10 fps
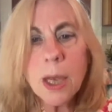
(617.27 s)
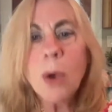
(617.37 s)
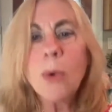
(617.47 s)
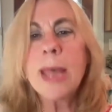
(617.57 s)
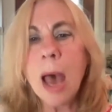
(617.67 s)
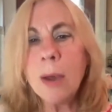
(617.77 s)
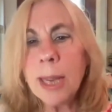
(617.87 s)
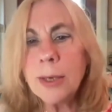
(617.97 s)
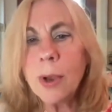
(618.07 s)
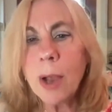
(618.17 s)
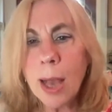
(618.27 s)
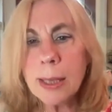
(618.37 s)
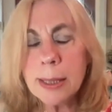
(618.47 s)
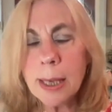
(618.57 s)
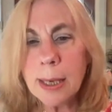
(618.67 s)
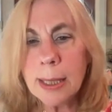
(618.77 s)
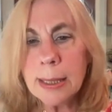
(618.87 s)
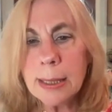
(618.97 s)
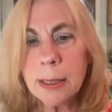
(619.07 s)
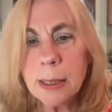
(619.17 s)
So without nitric
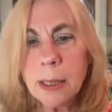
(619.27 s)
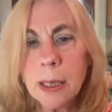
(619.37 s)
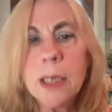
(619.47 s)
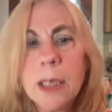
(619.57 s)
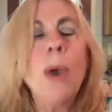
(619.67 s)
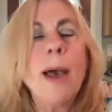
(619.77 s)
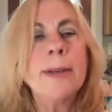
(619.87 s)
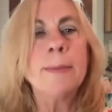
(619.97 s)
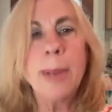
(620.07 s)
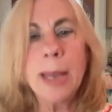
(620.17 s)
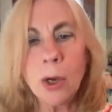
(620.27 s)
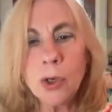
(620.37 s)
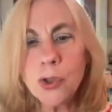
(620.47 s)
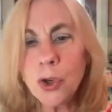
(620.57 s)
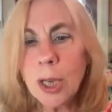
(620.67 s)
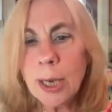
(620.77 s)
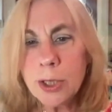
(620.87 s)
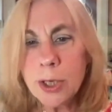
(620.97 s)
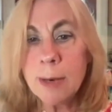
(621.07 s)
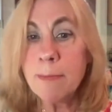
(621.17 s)
oxide, you have impaired
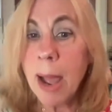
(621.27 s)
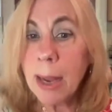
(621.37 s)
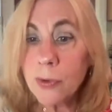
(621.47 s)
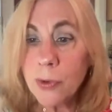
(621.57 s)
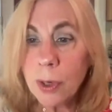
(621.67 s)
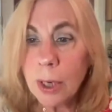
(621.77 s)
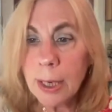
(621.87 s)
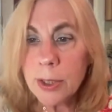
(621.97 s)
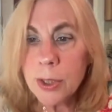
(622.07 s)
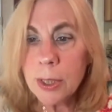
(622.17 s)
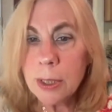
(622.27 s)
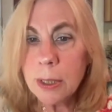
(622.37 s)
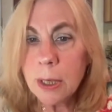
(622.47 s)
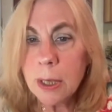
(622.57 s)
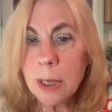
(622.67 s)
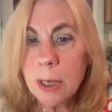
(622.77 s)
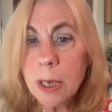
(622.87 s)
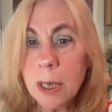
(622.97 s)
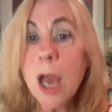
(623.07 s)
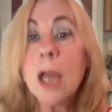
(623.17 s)
circulation and microcirculation.
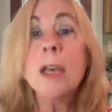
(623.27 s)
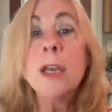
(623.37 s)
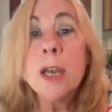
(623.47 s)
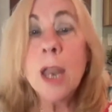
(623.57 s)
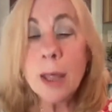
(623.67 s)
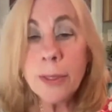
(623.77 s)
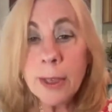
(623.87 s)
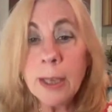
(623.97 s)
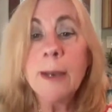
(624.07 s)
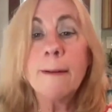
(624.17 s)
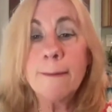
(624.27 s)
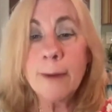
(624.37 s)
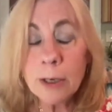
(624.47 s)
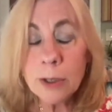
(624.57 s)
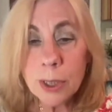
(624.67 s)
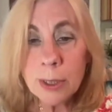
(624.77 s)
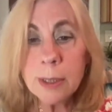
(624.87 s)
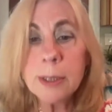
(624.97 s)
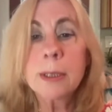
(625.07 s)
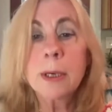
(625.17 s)
Nothing
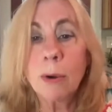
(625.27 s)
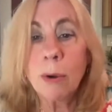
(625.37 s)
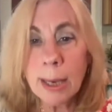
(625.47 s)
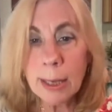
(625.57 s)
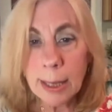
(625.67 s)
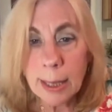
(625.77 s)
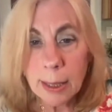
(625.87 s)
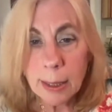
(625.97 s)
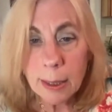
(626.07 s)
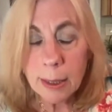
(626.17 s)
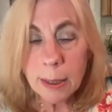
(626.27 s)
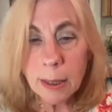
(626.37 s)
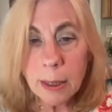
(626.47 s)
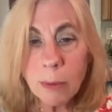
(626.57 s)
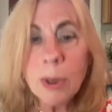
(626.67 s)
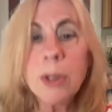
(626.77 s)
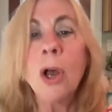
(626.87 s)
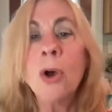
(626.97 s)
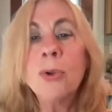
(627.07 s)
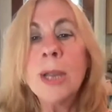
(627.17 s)
functions correctly. With
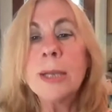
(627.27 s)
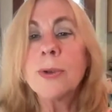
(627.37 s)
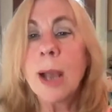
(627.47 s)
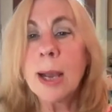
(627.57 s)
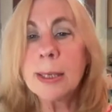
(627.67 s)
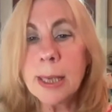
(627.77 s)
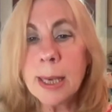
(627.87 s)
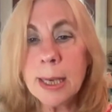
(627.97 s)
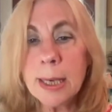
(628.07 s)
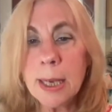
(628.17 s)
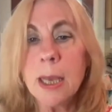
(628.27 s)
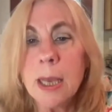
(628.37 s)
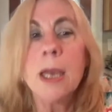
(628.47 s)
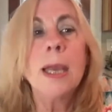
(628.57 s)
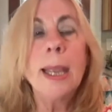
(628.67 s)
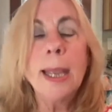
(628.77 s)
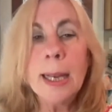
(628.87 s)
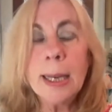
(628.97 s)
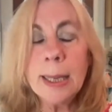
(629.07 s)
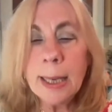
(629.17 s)
low nitric oxide,
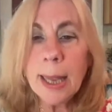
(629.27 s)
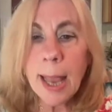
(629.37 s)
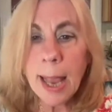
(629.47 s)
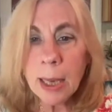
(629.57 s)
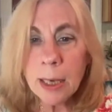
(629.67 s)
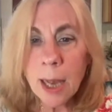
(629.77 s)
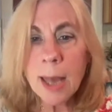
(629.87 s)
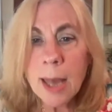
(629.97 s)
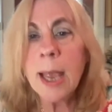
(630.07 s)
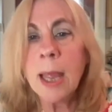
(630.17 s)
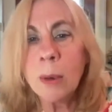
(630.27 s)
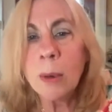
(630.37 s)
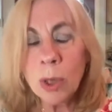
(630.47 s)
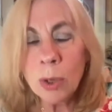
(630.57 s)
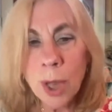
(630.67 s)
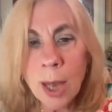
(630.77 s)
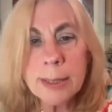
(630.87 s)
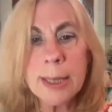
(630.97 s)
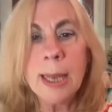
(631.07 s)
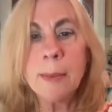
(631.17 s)
healing cannot and will
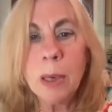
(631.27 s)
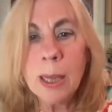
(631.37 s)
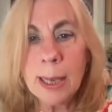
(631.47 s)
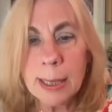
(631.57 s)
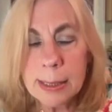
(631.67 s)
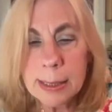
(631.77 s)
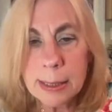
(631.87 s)
not take place.